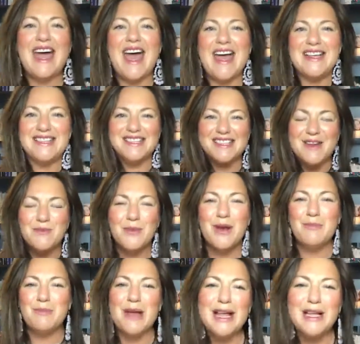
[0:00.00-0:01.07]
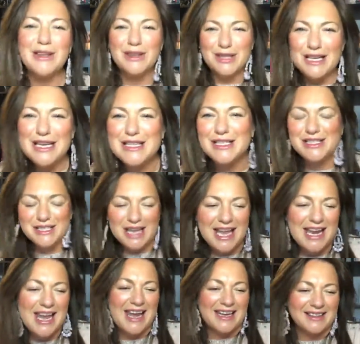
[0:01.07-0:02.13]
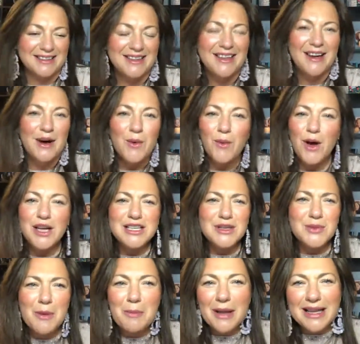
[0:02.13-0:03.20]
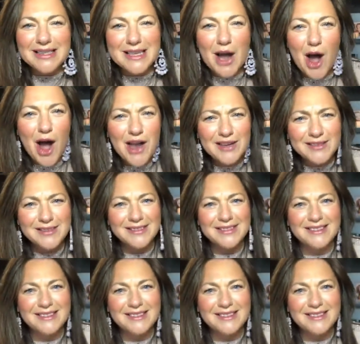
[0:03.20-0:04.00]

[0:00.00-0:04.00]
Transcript: Yes, we built this city. What did we build it on?